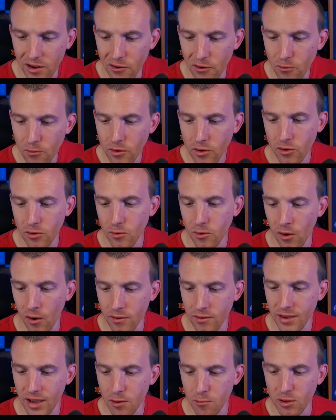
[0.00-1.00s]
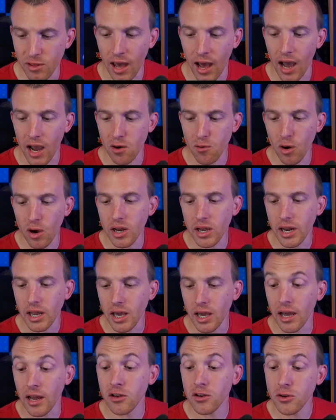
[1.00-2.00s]
you to do content with high
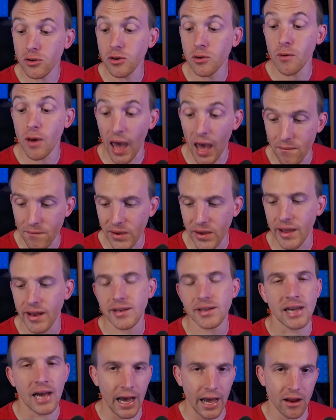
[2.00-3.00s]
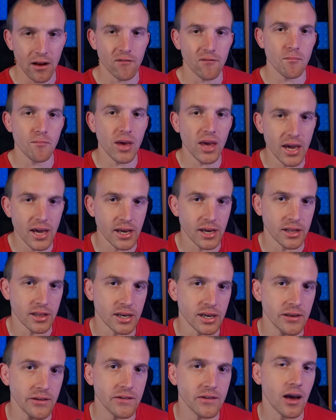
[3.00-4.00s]
quality, and do you ever get tired of making
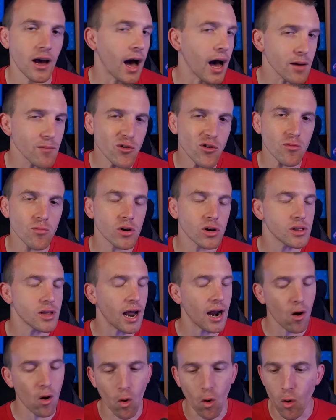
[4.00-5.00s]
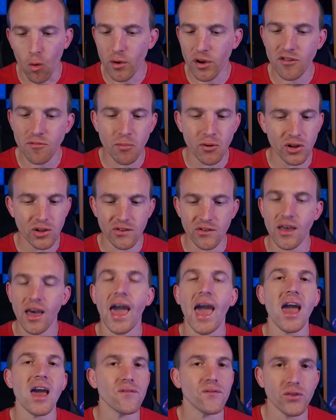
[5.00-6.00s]
these? I'm someone that always puts
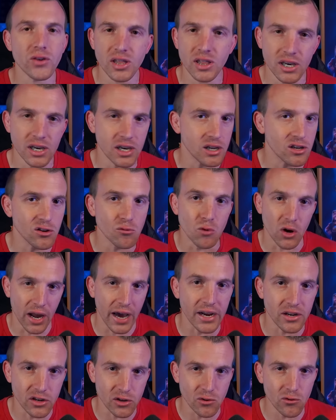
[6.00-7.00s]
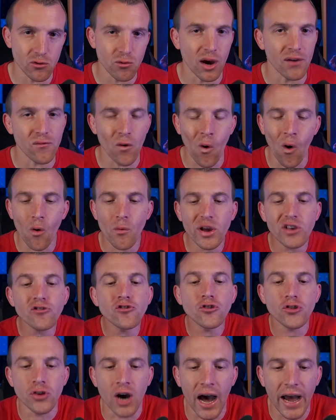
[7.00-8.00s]
everything into what I do, so I've always
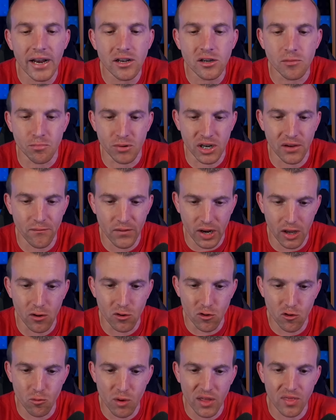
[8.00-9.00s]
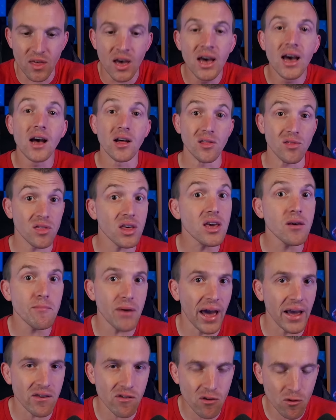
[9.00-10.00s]
tried to bring videos with the
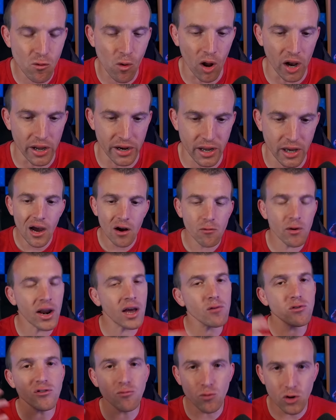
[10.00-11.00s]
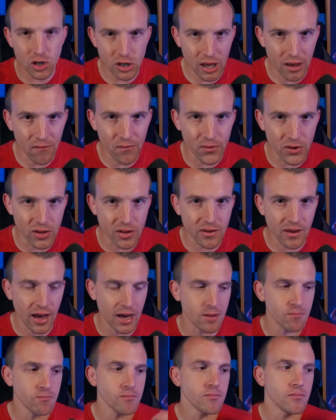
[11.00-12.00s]
best quality. When I was working full
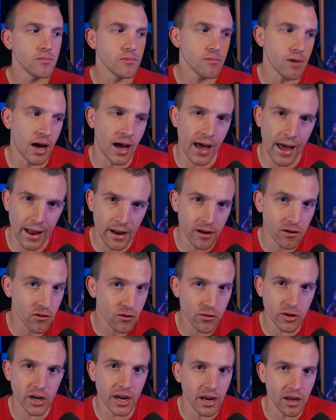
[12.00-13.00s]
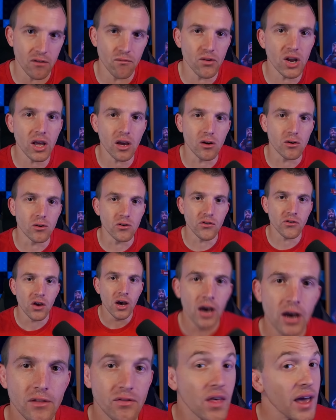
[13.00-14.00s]
time, and creating videos,
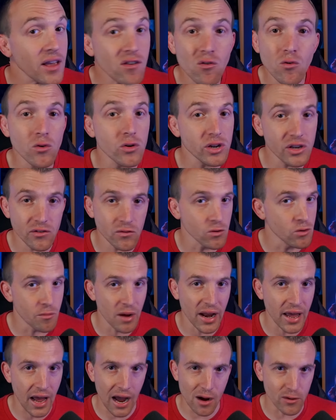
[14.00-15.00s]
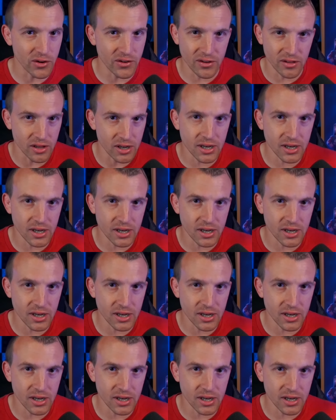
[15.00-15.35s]
there's only so many hours in the